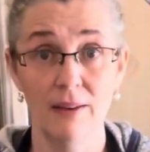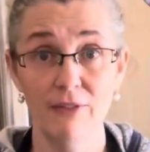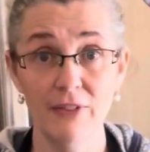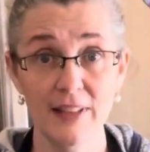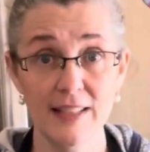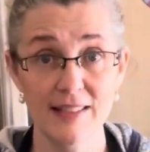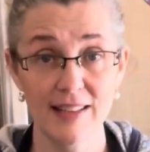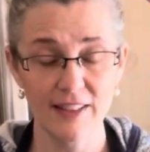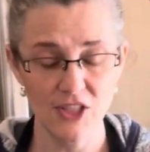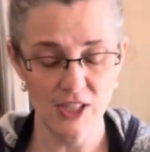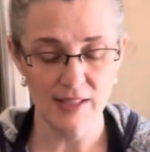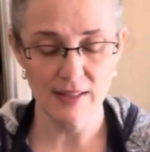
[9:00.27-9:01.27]
Philly style
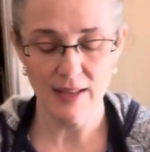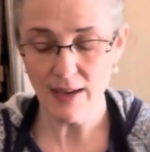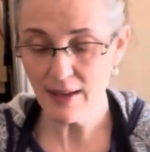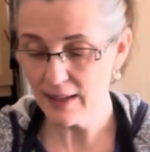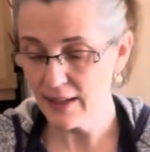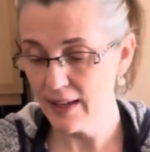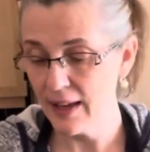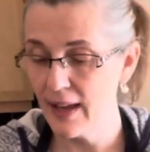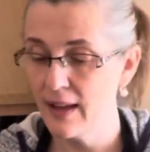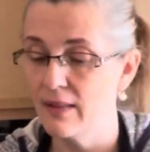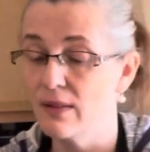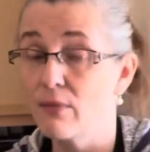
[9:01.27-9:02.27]
cheesesteak,
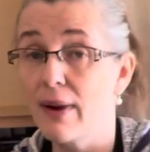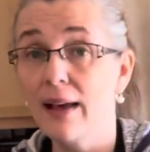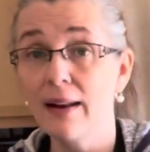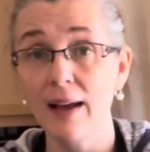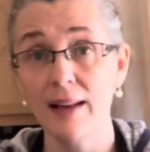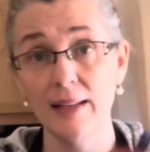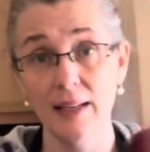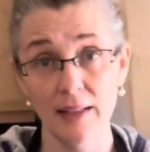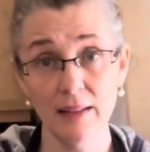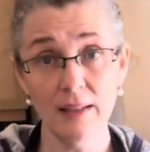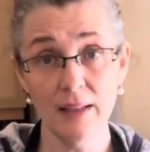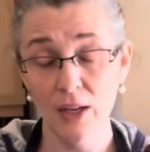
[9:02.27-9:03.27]
and the red onion